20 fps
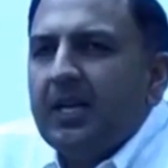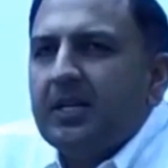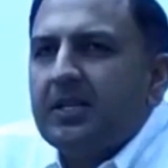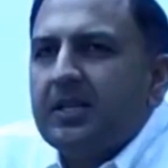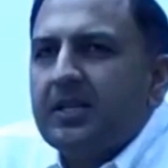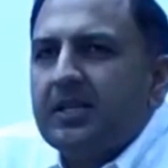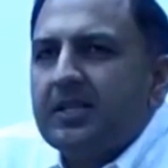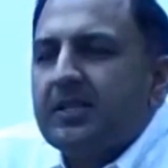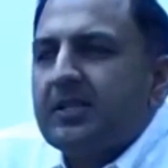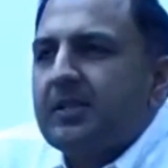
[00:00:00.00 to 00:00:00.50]

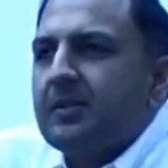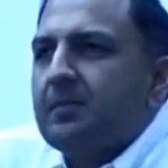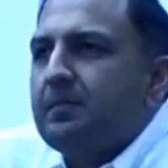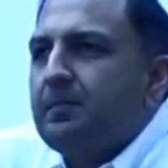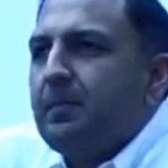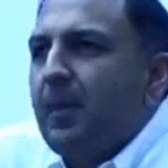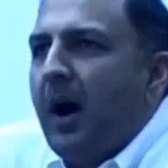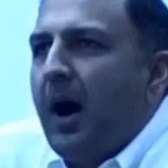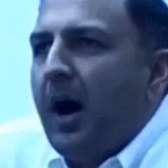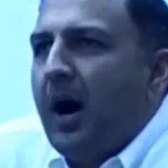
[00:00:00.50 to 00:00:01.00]
It is
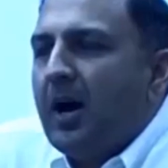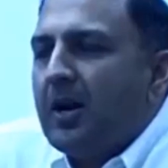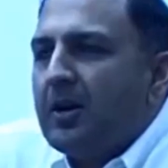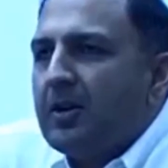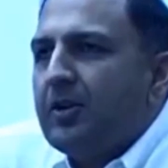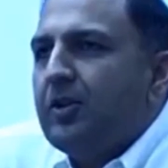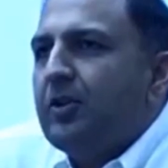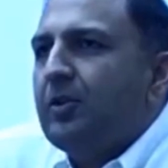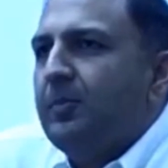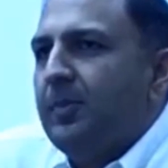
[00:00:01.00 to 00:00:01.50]

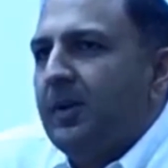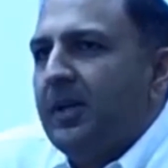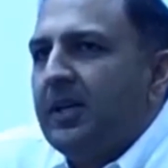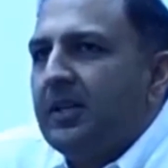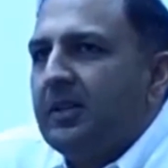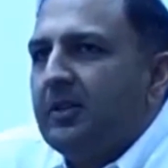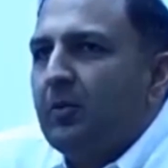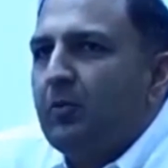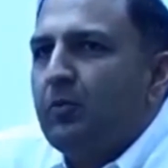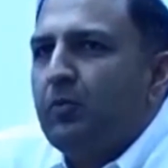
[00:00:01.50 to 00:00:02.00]

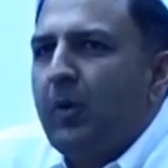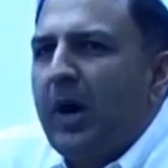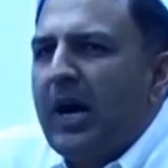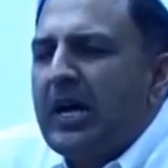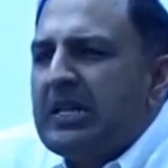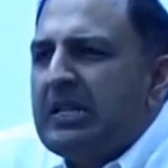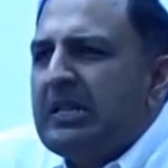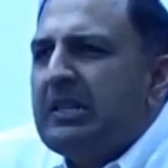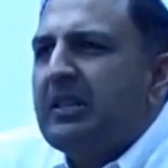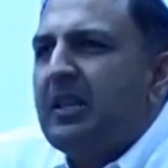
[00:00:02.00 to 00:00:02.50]
arguably the
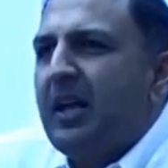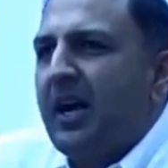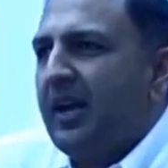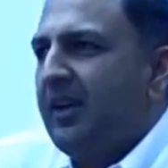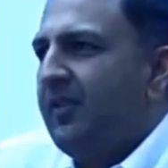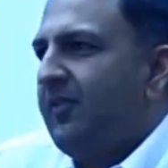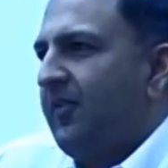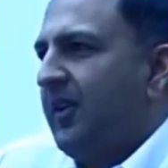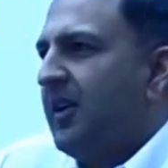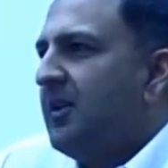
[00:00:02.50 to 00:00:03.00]
one
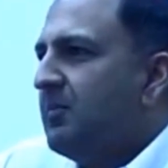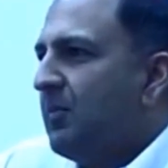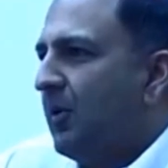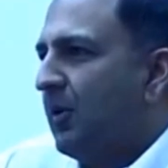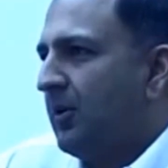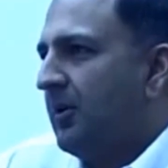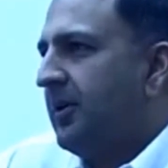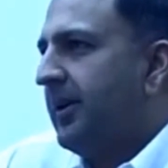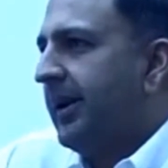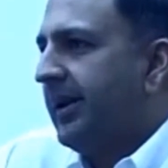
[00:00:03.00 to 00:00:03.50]
life in
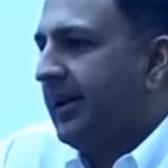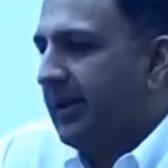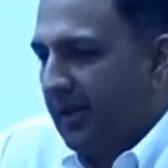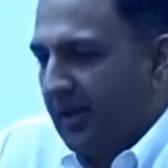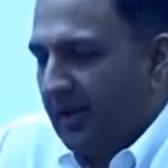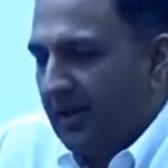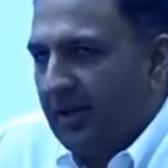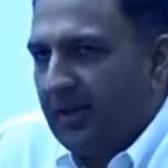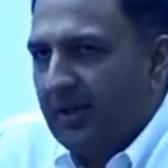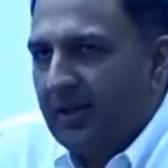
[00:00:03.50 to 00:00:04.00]
modern
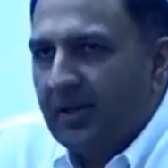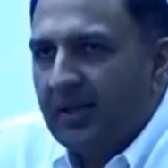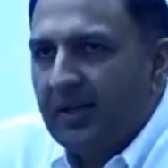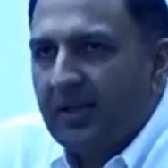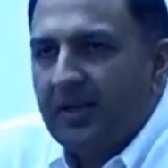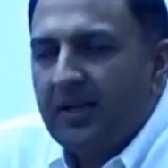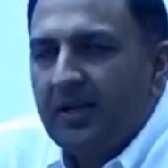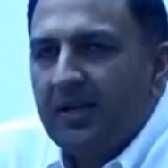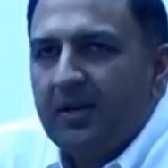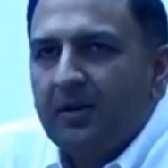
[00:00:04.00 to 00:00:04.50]
India
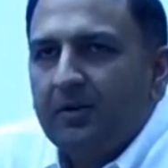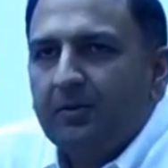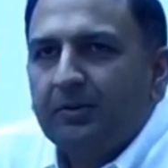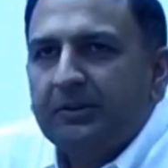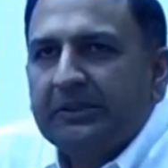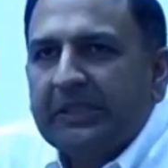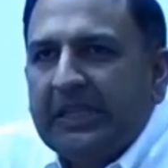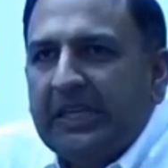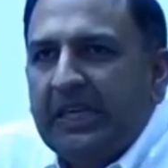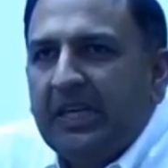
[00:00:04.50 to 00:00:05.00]

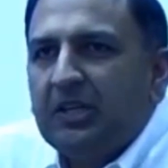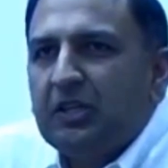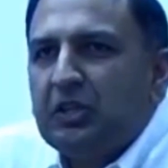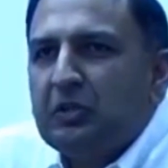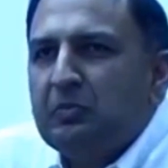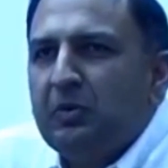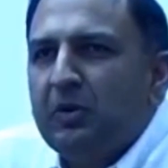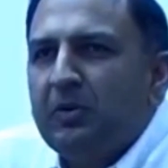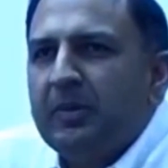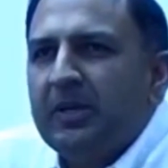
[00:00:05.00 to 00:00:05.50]
whose
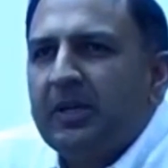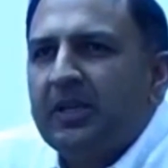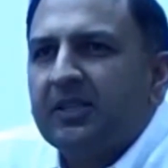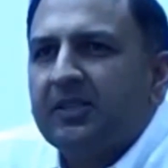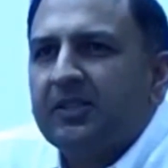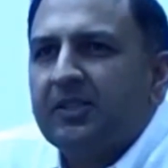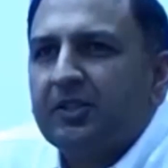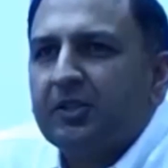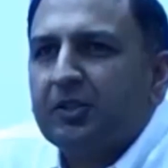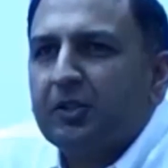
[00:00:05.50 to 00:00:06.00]
each moment
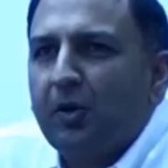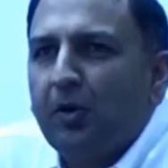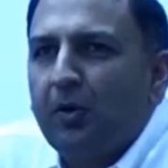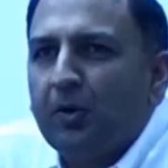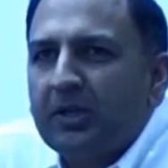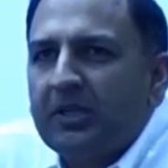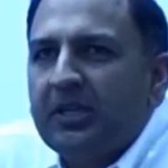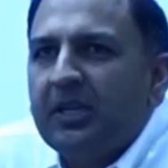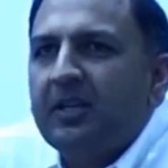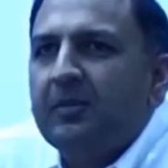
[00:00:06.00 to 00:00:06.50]
is
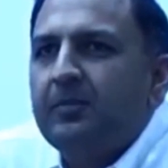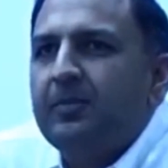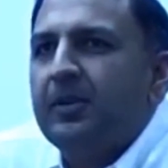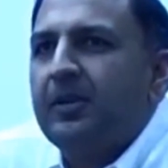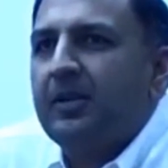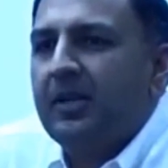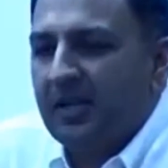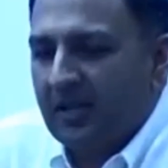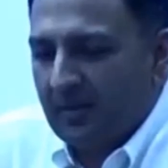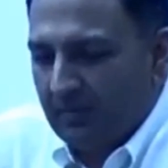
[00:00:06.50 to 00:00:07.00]
so
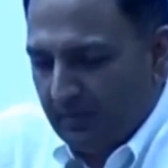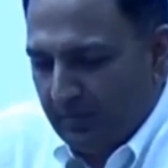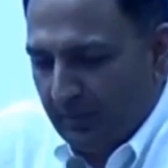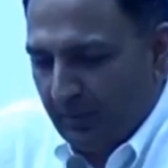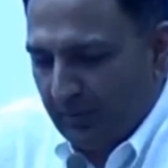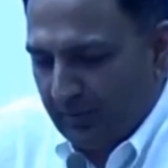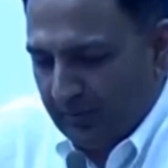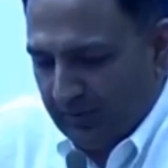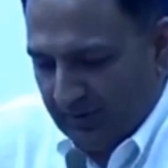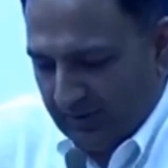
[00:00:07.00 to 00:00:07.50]
deliberately
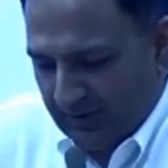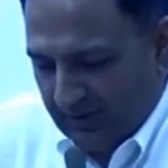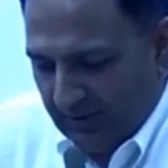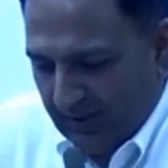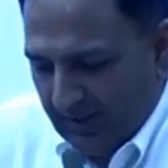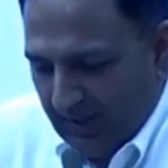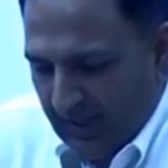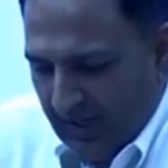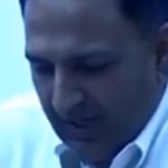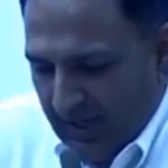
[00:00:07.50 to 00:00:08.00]
composed,
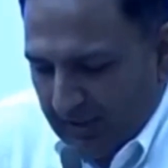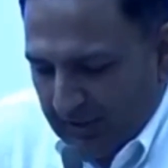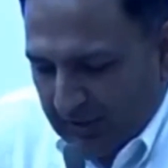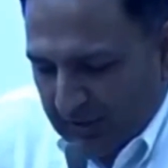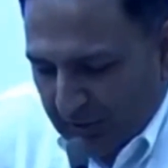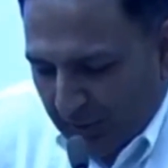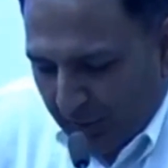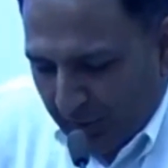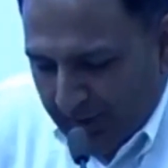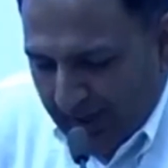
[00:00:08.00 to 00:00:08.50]

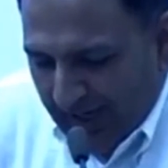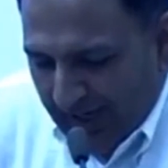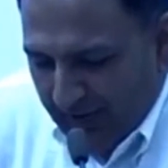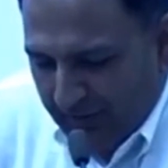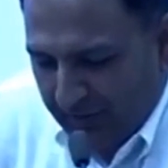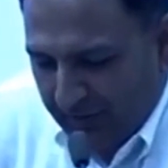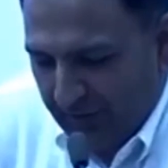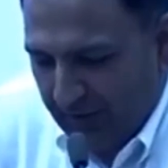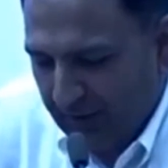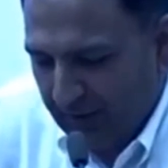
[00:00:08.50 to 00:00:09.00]
so
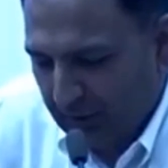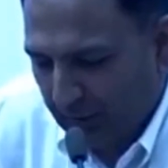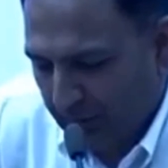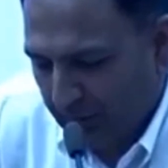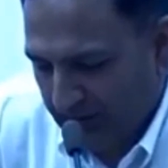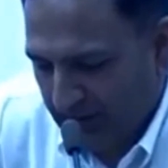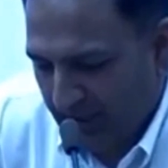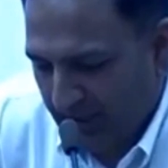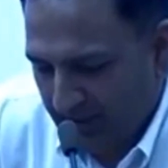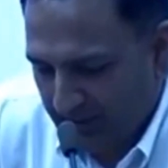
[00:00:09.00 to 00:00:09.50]
carefully
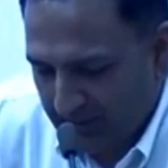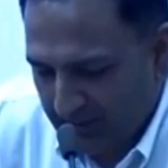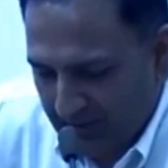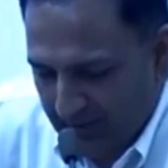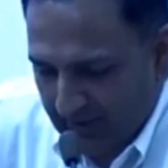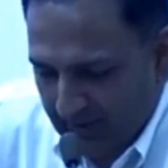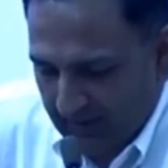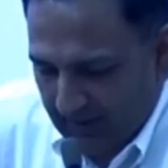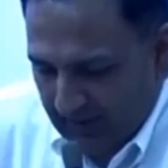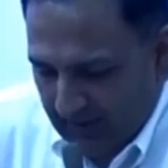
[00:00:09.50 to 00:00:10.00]
thought
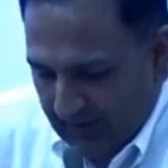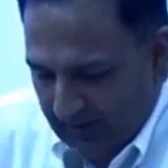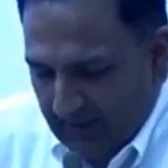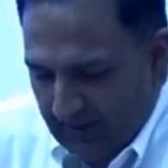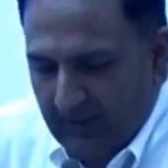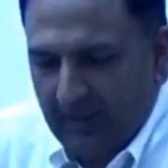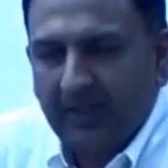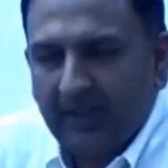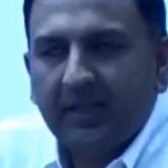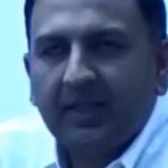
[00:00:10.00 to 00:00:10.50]
out,
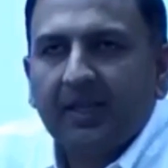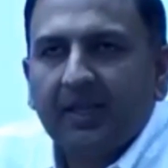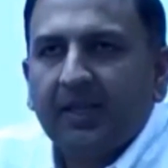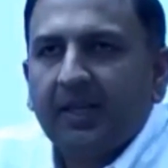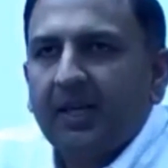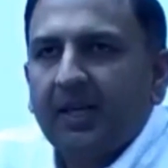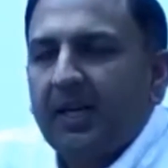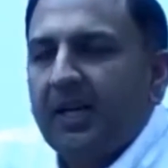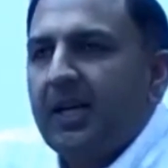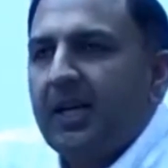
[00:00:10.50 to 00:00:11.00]
right,
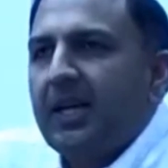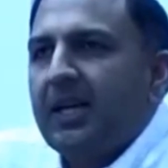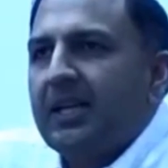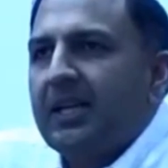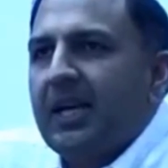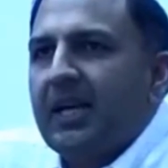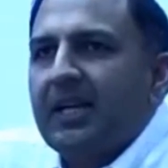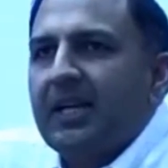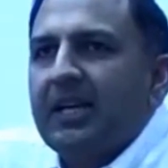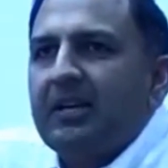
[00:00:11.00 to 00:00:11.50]

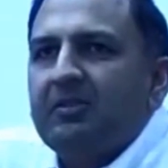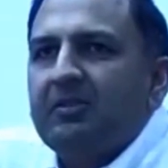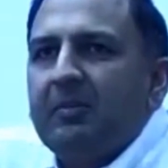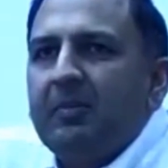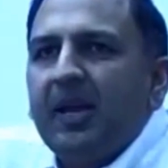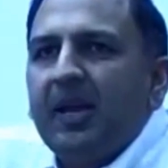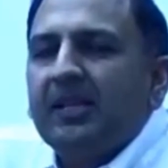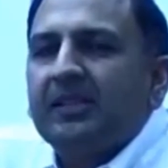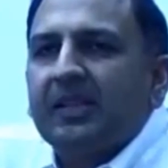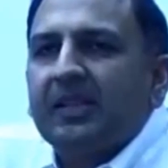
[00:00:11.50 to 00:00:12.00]
that it
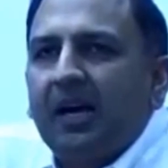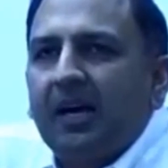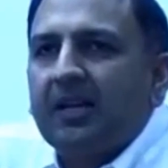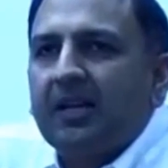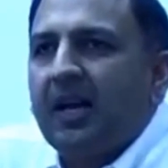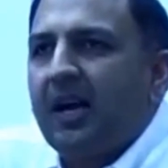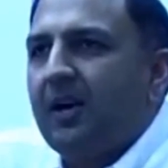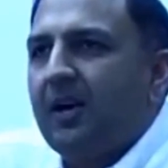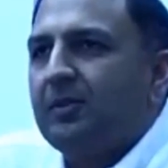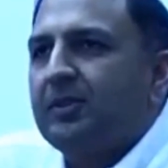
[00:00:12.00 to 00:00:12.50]
remains
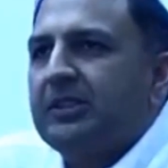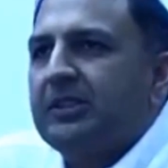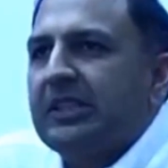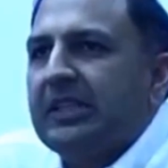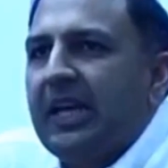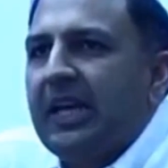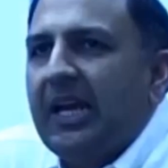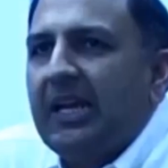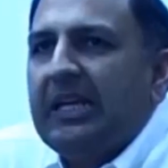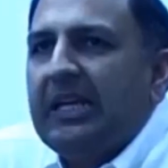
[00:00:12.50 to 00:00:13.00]
unhoused
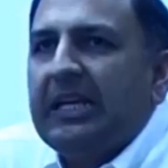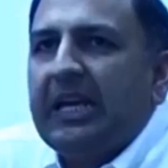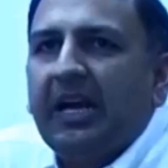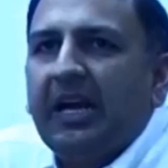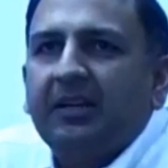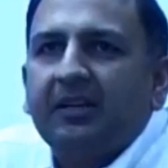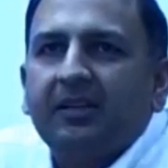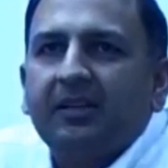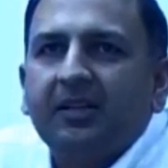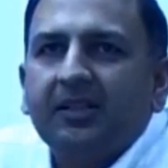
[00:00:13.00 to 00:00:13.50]
in any
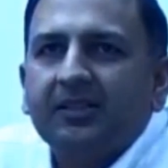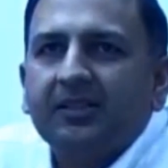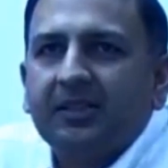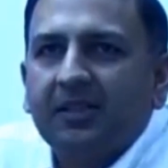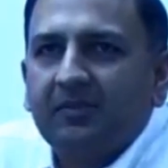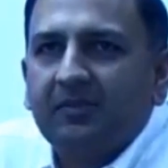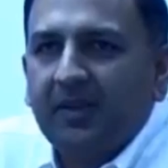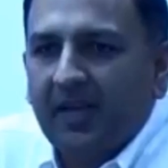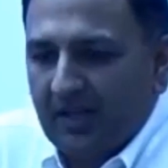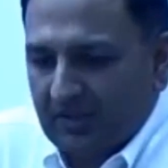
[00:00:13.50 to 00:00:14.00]
categories
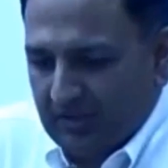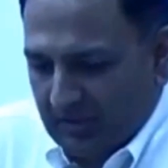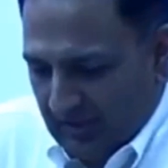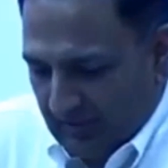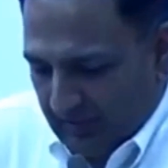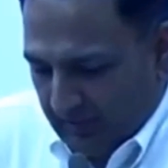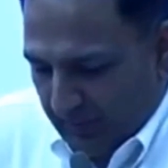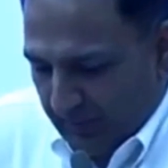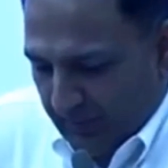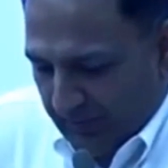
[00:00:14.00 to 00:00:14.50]
that we
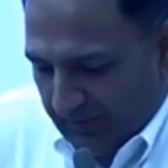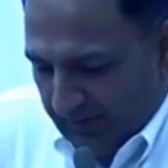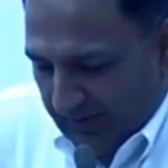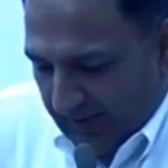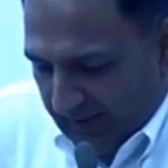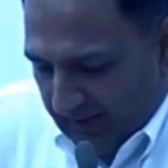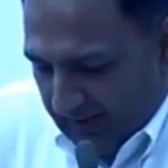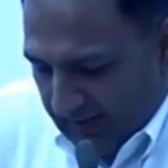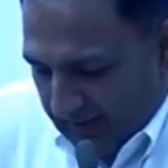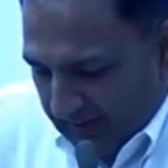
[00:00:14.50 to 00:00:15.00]
actually impose
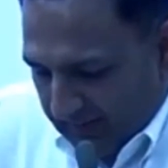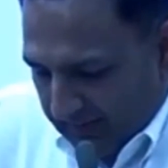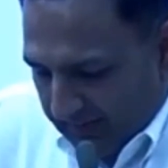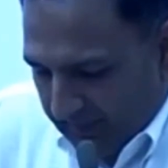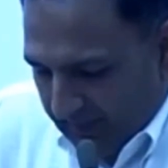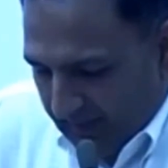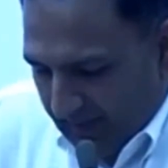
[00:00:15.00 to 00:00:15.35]
on it.